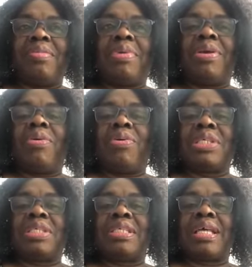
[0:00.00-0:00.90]

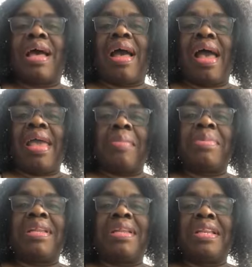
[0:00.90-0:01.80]
because I am
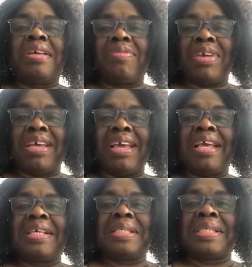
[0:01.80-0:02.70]
a living
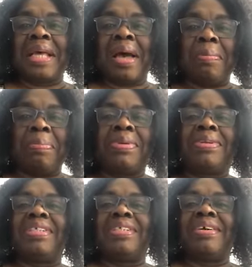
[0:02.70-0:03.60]

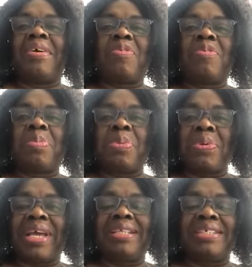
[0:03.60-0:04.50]
example of
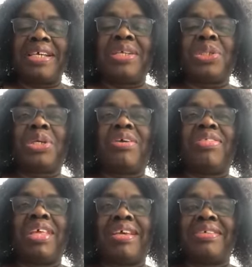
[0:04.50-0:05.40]
prayer changing
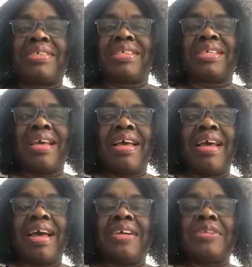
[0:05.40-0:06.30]
things.
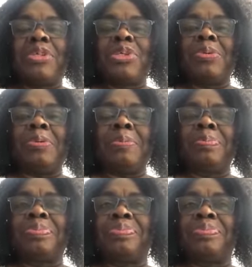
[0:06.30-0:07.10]
And so